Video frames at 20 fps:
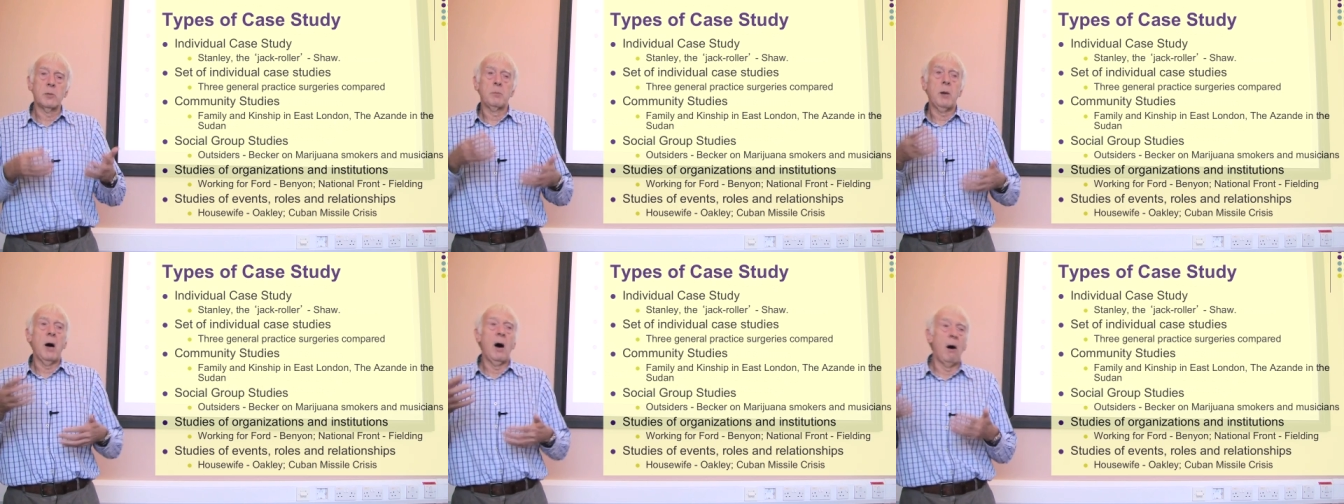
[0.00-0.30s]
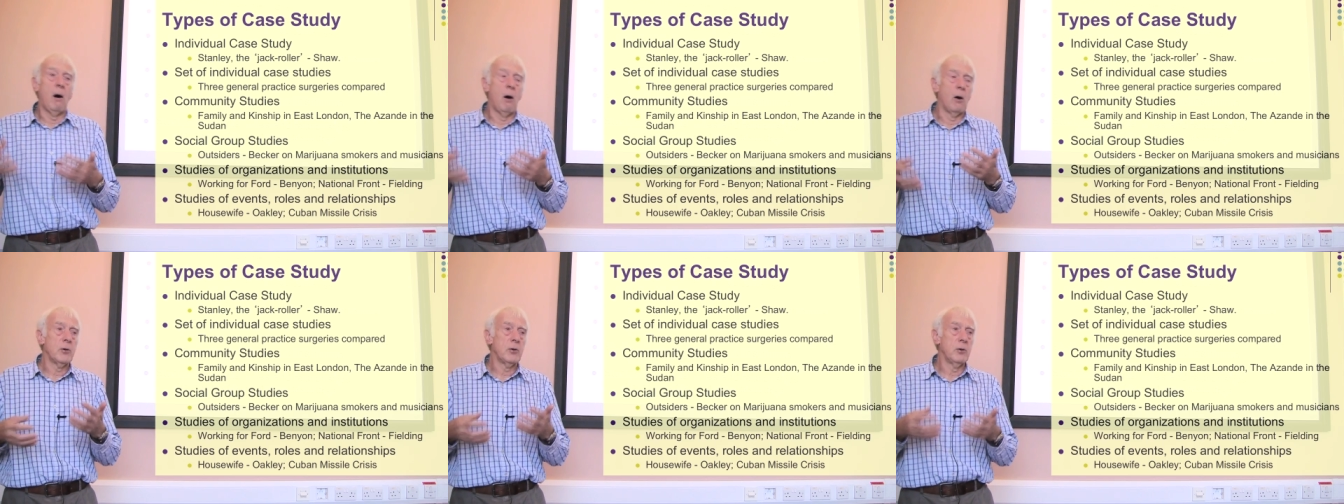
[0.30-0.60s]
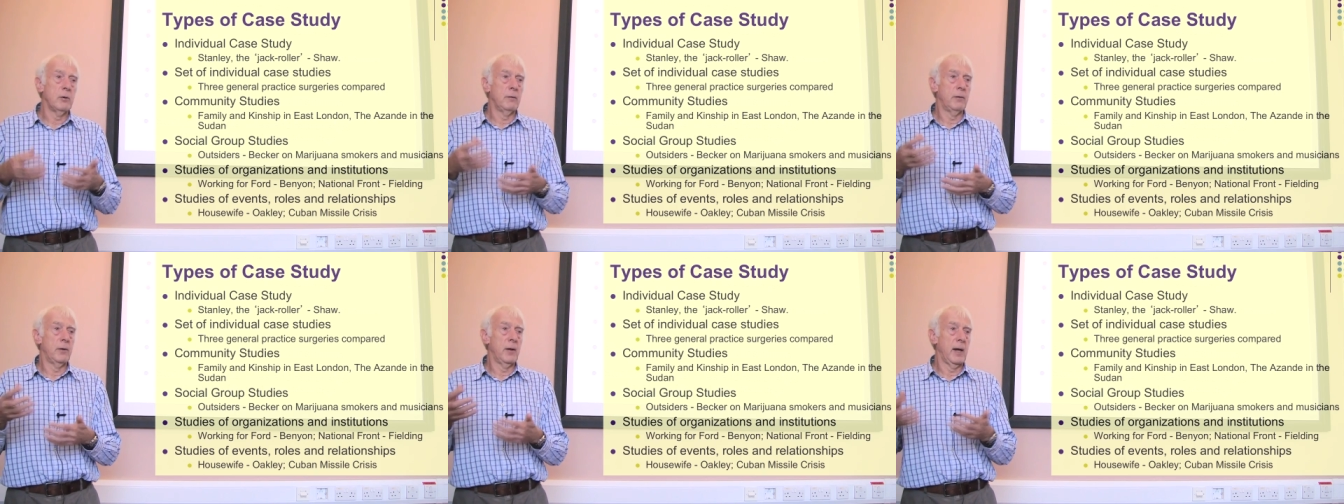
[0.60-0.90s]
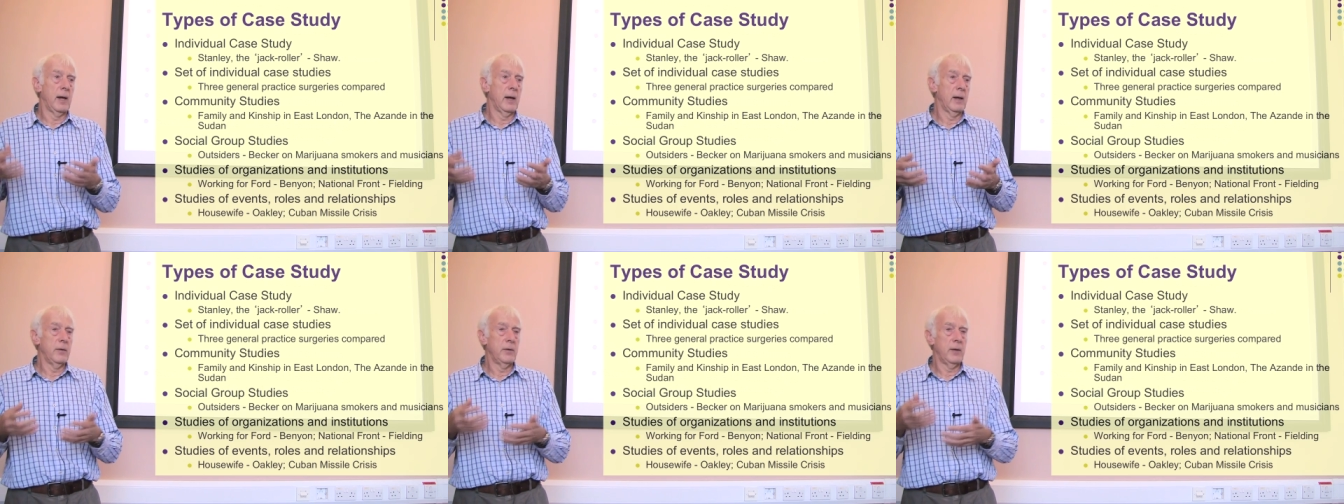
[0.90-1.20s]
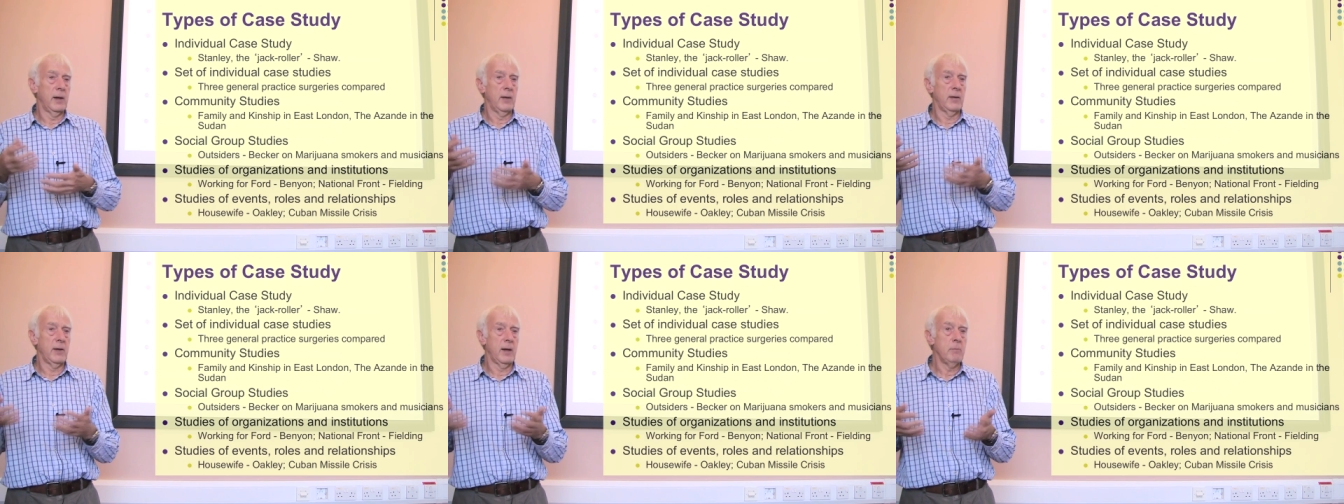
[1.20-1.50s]
part of
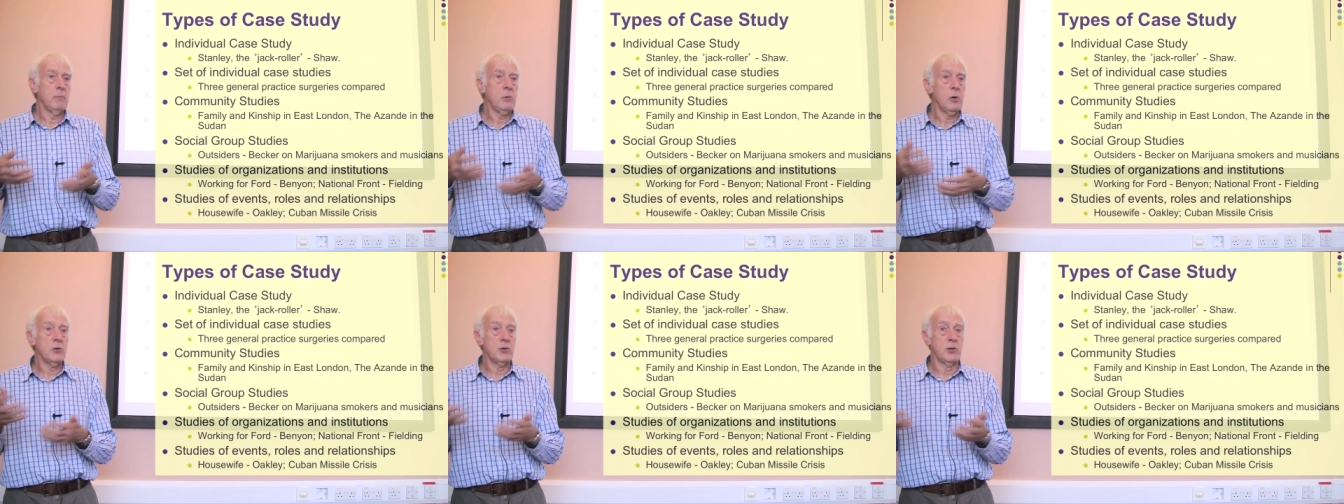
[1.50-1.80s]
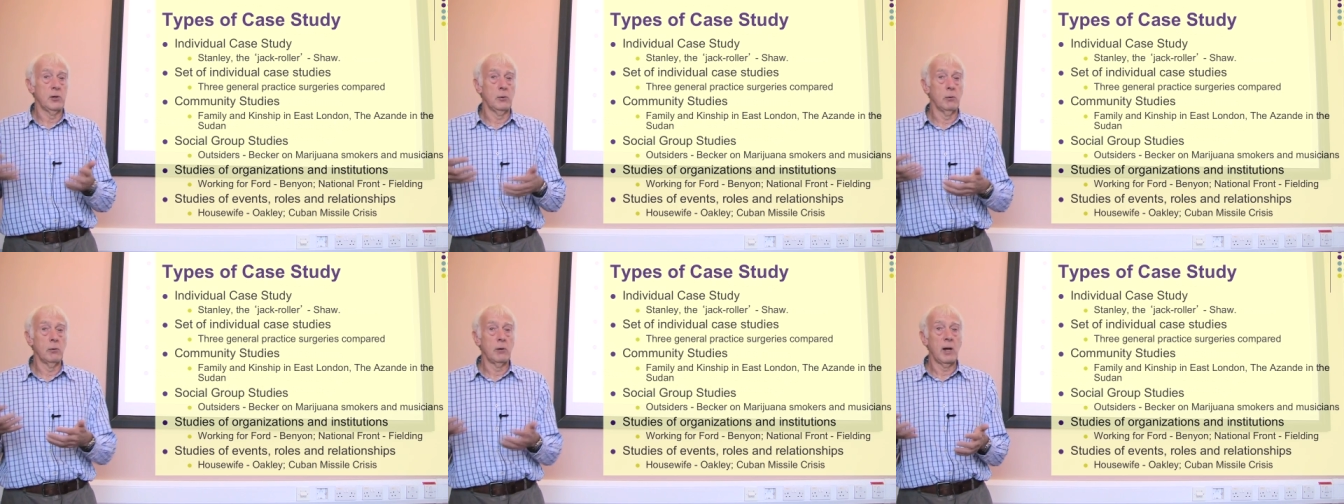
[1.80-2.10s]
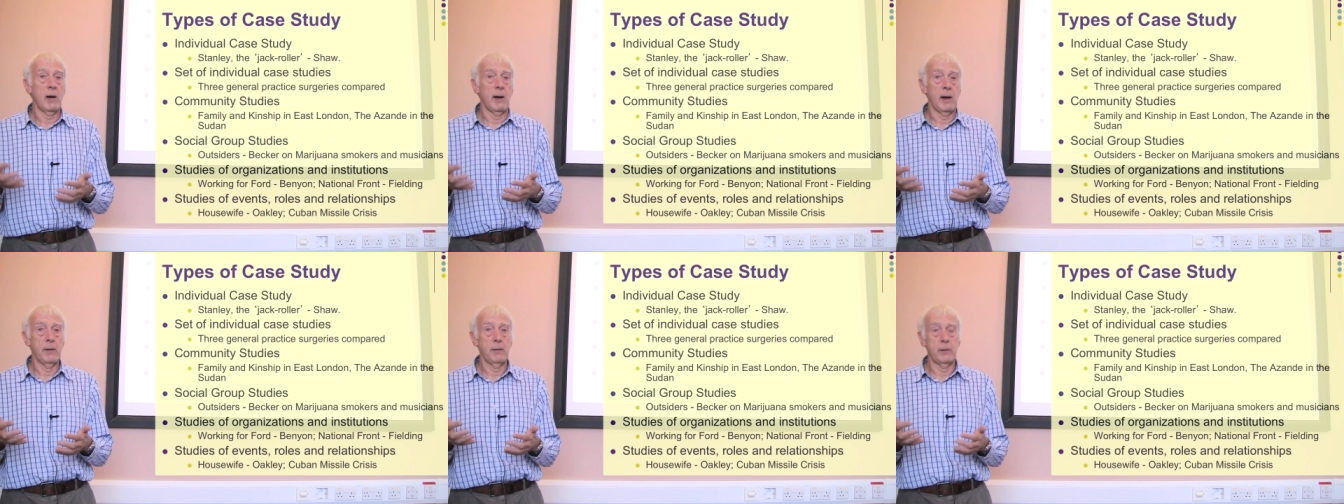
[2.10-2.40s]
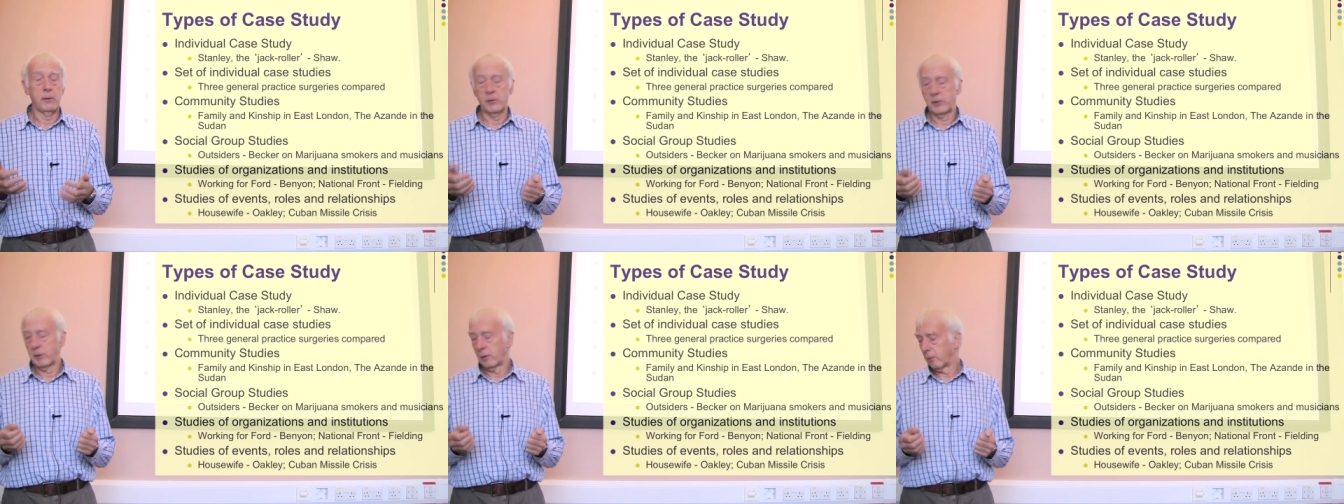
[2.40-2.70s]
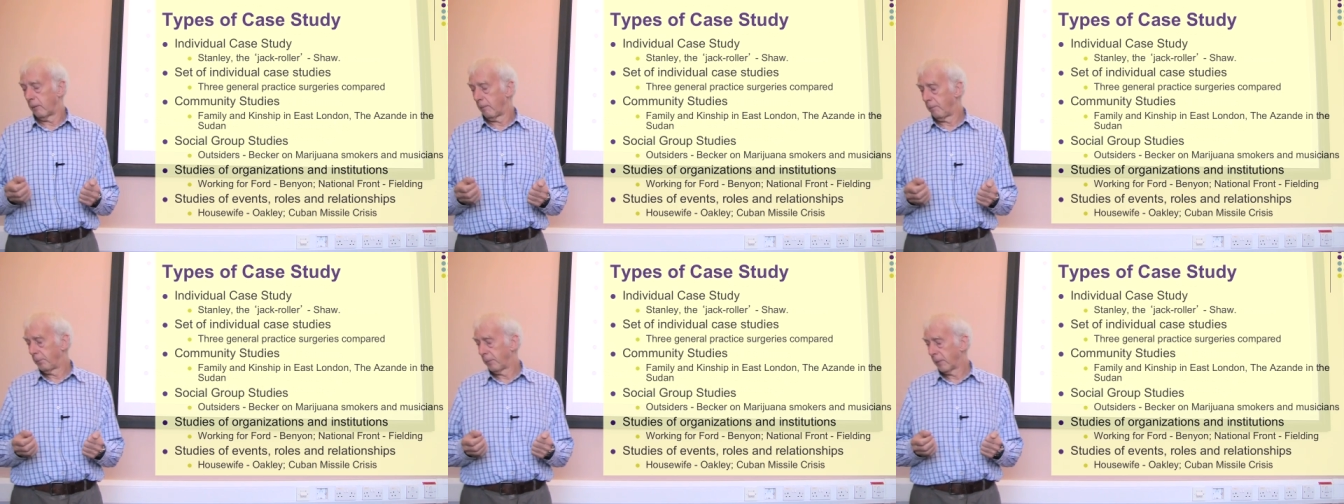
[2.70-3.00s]
their musical life and
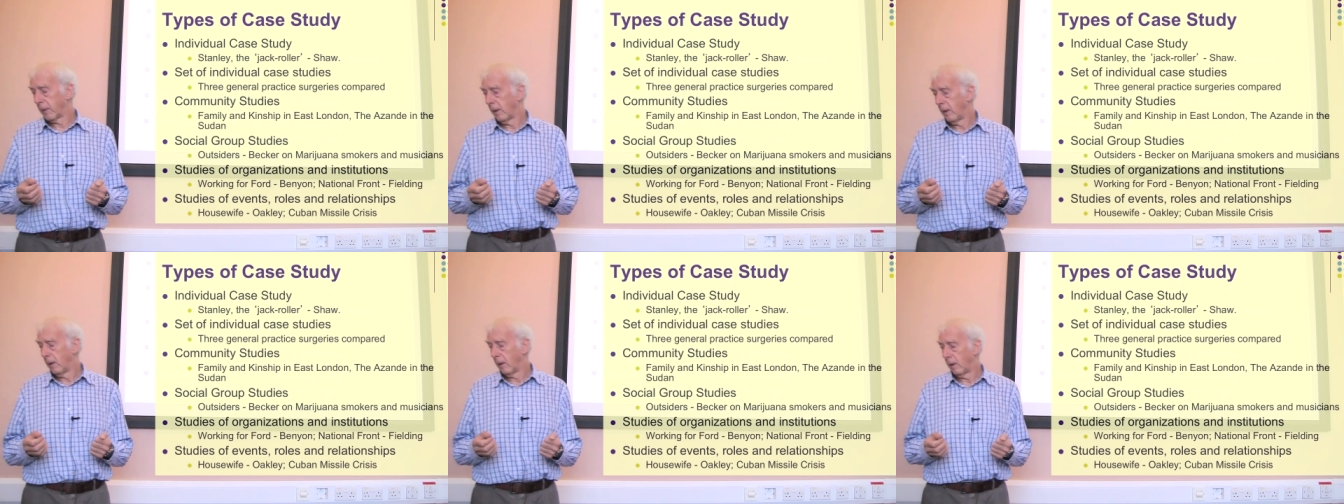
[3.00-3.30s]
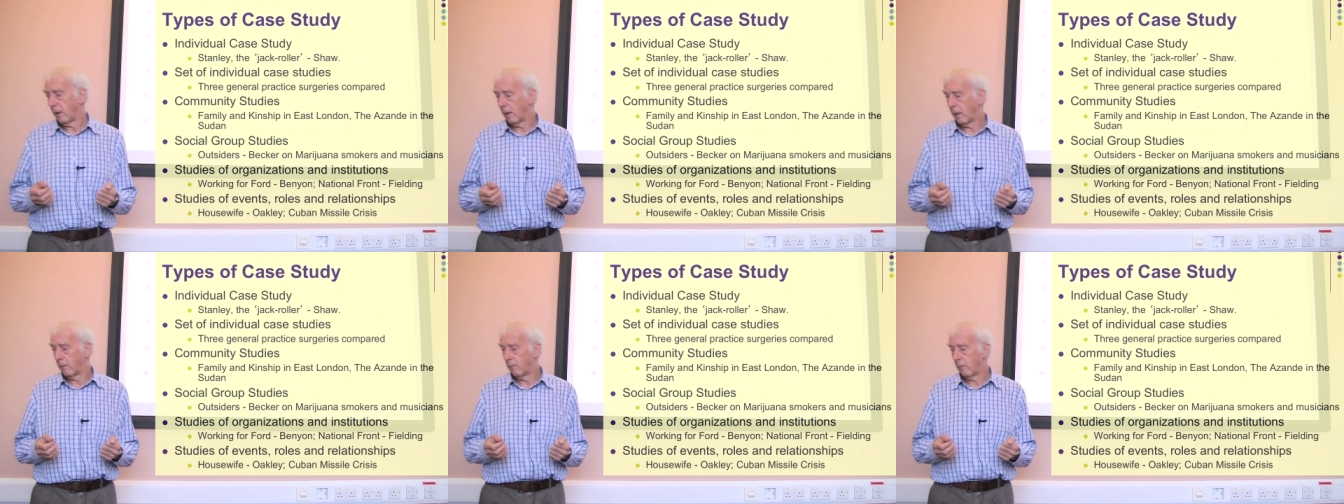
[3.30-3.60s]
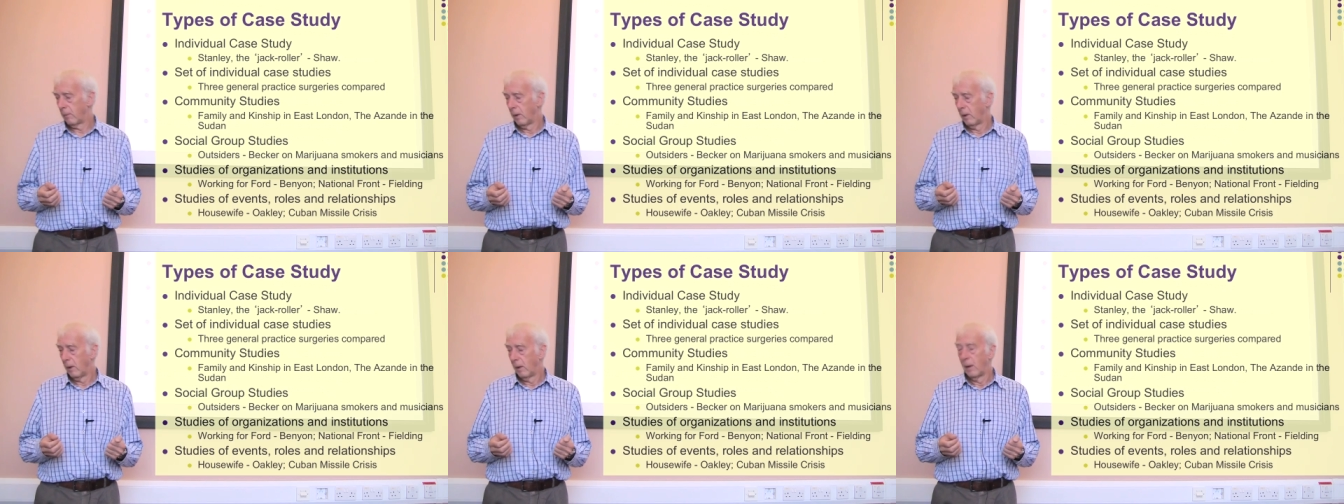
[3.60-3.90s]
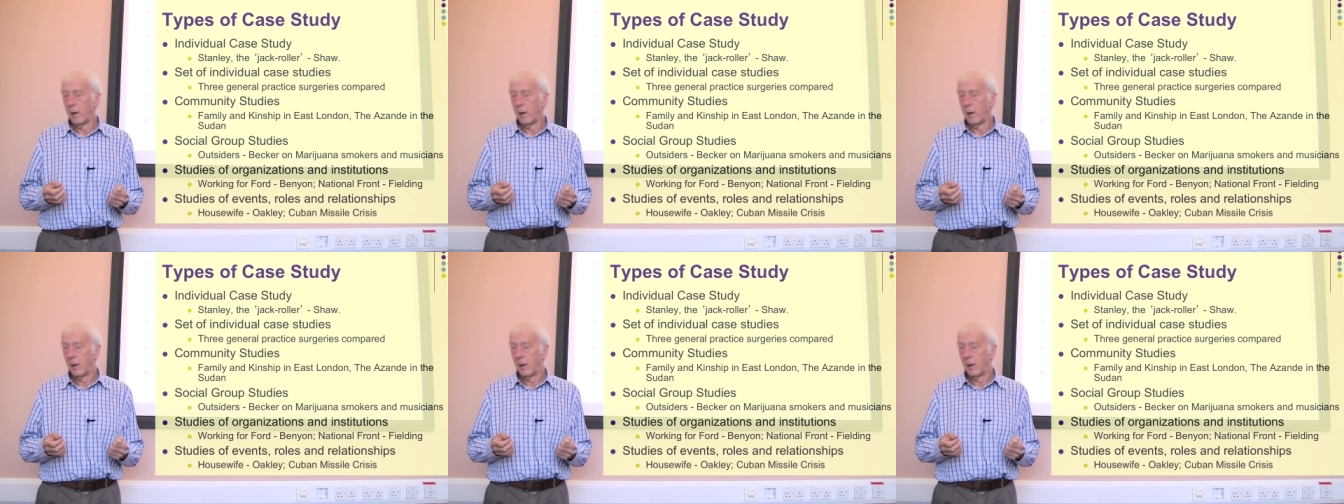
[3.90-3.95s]
so on.